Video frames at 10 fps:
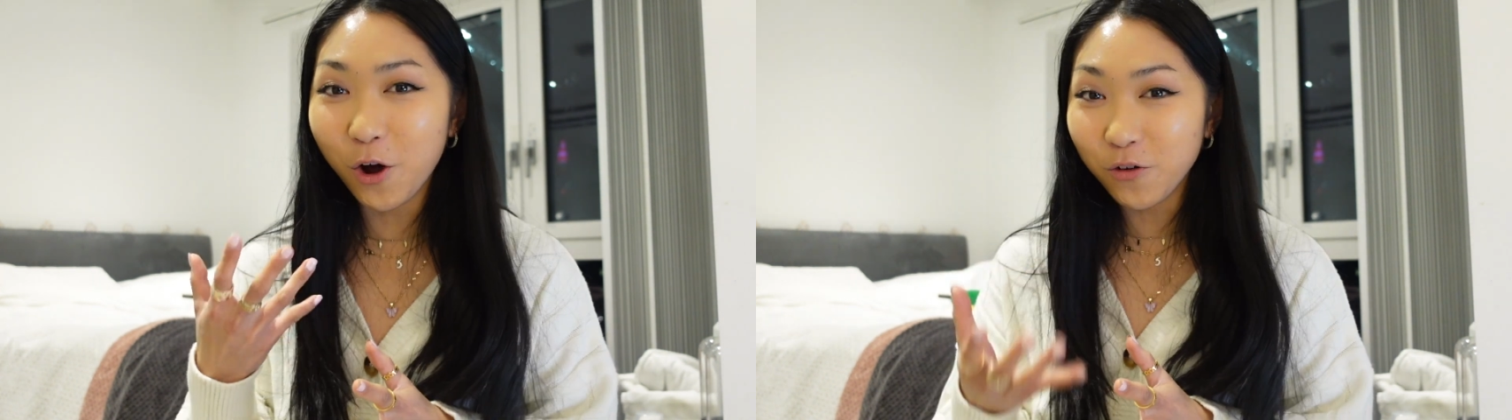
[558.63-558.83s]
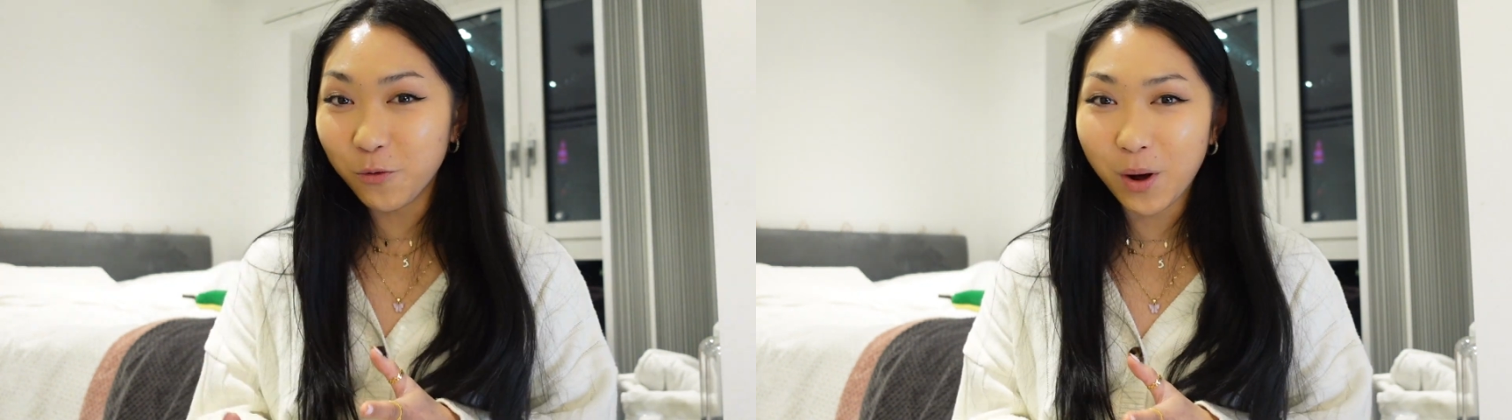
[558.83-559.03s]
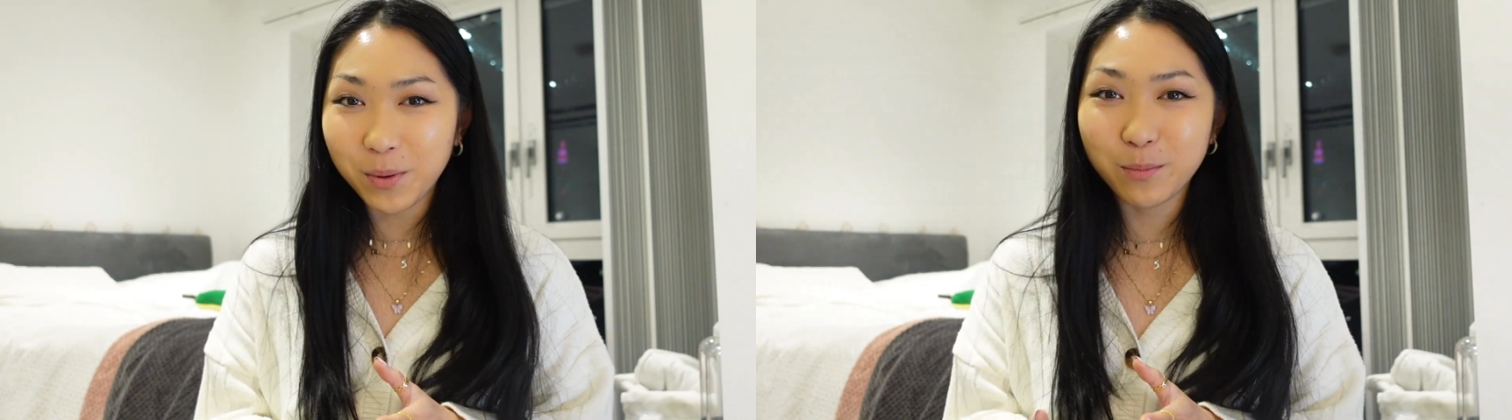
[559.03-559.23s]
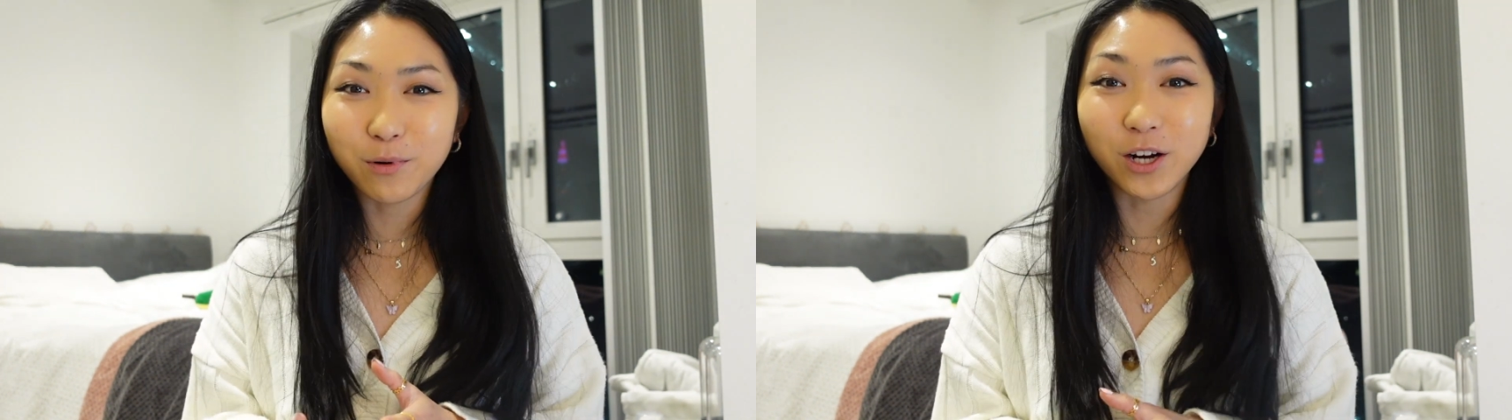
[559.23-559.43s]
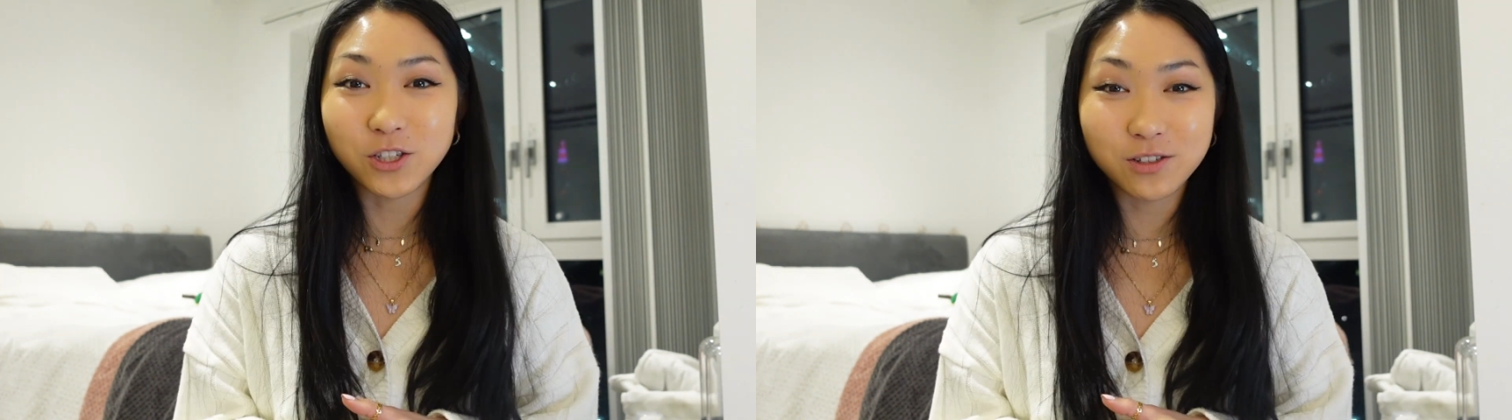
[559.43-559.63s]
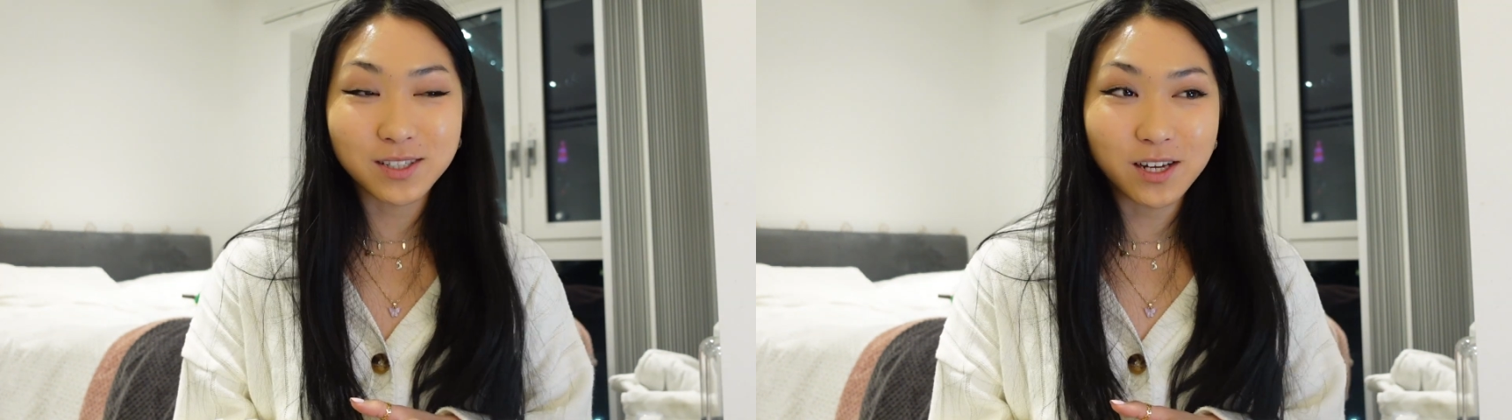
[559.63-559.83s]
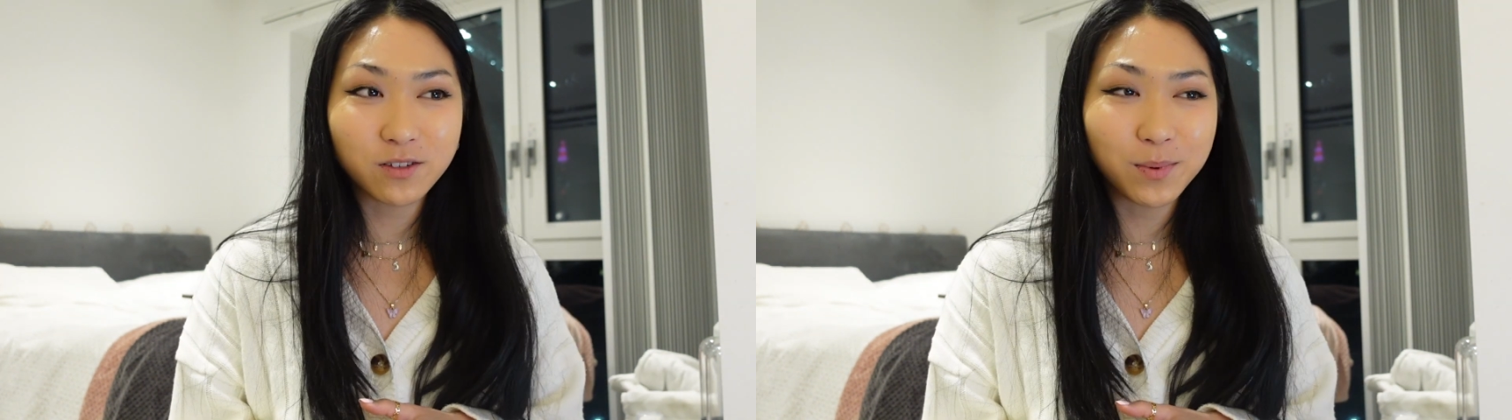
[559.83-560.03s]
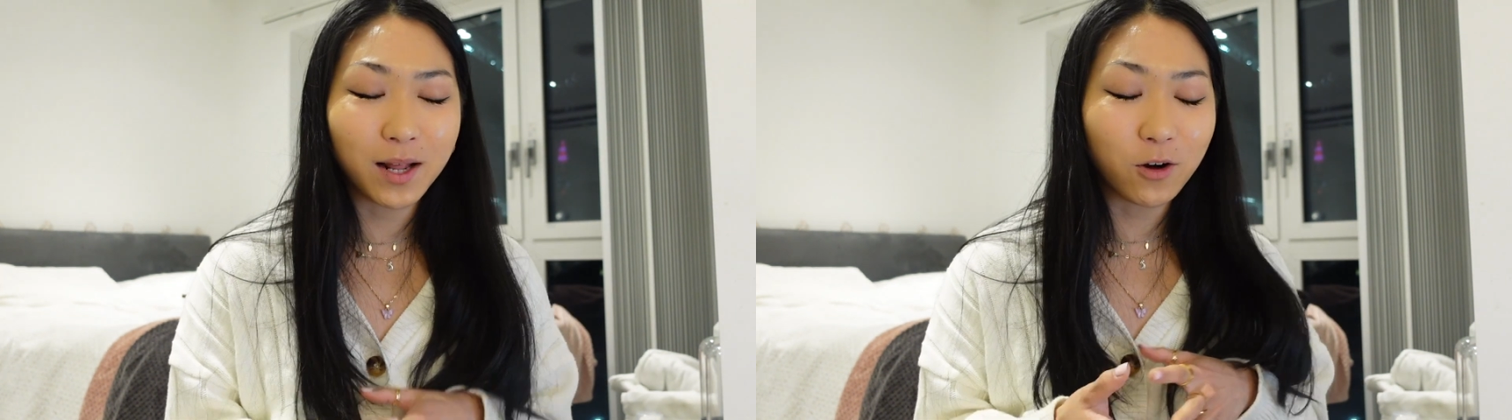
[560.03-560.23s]
overwhelming pressure on yourself
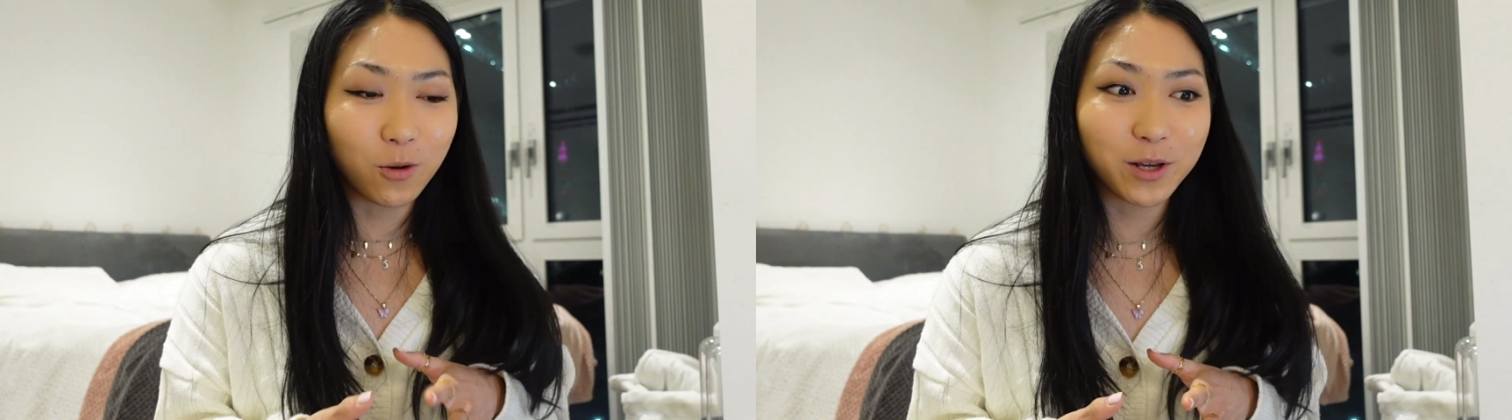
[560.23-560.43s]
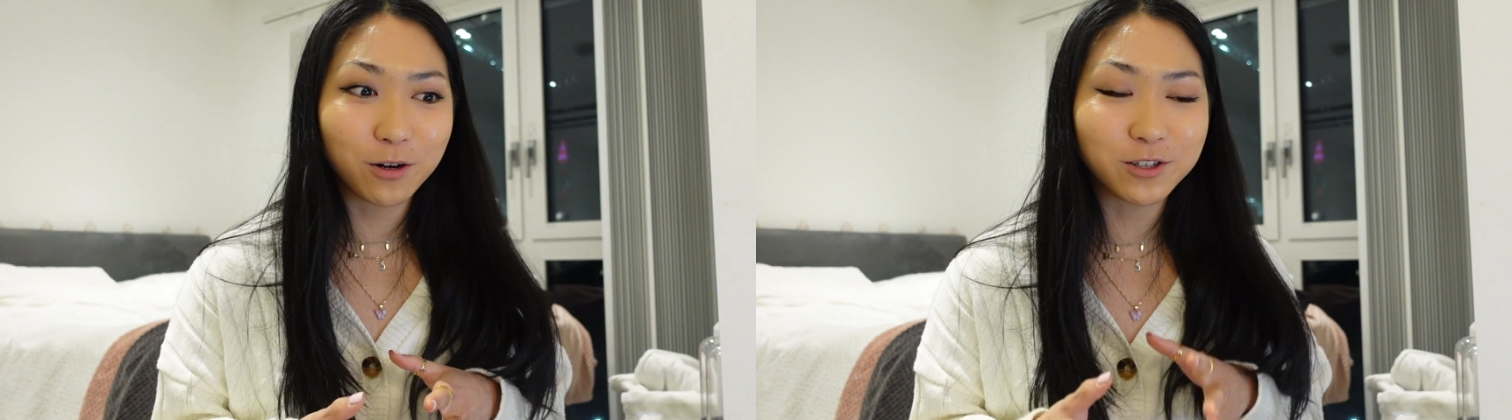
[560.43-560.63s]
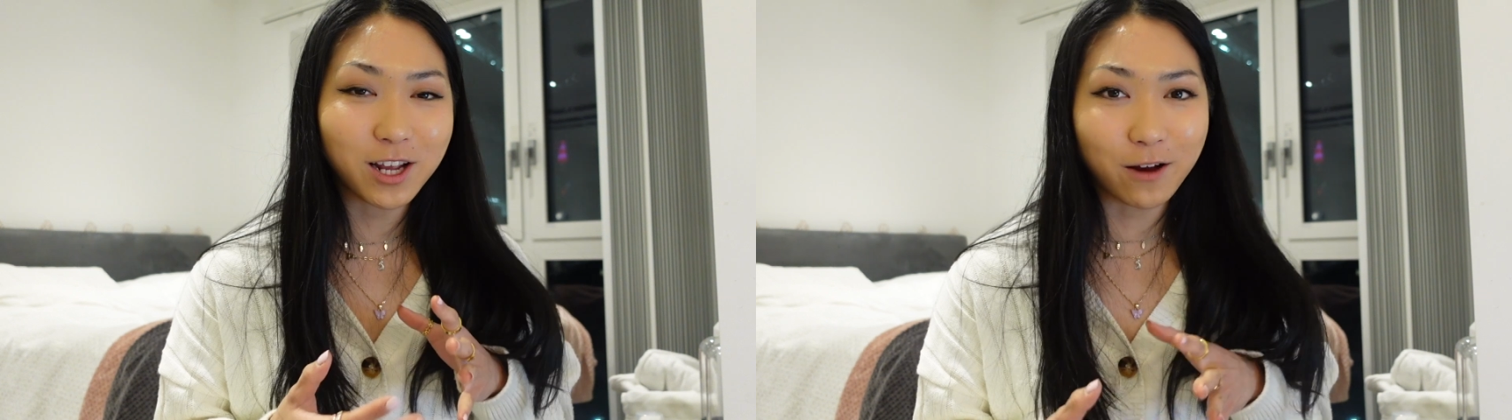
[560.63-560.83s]
to be like, oh my gosh,